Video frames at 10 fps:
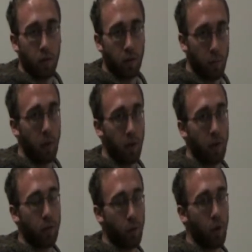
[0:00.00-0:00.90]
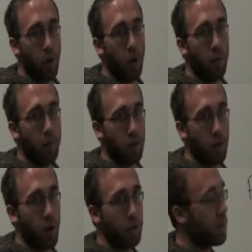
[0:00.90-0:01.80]
the money that's foregone,
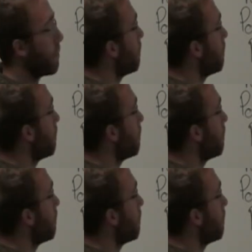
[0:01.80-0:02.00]
it's lost.